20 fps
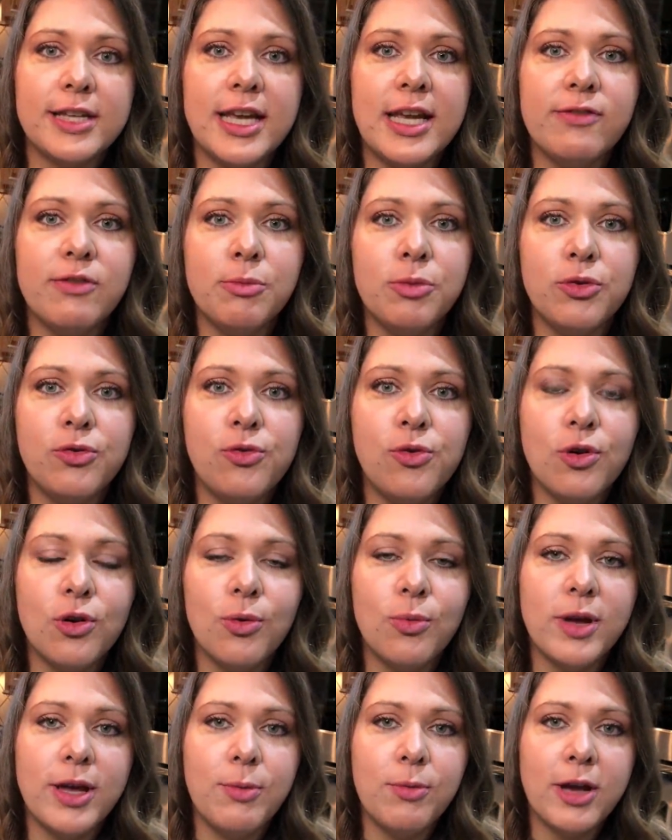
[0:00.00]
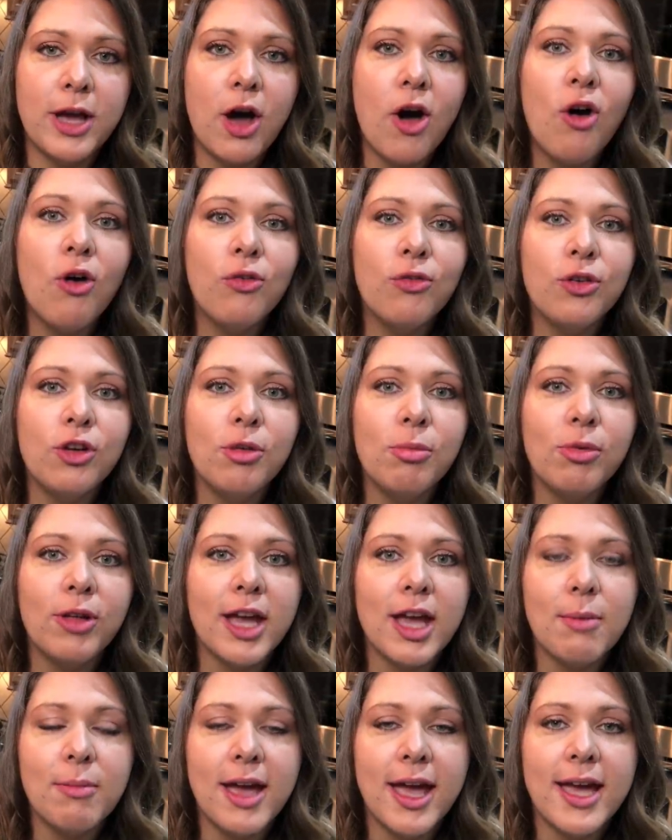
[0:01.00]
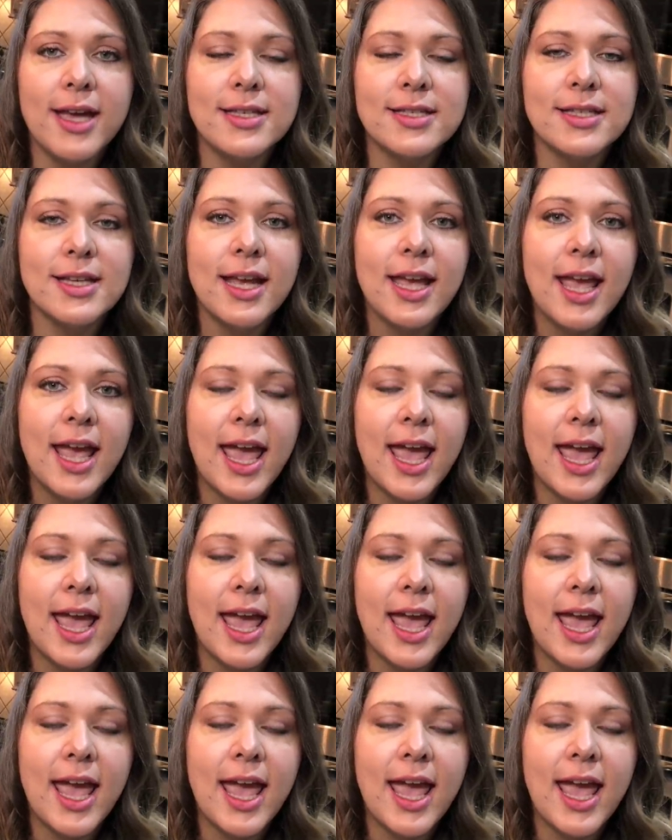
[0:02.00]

even before we went whole food plant-based.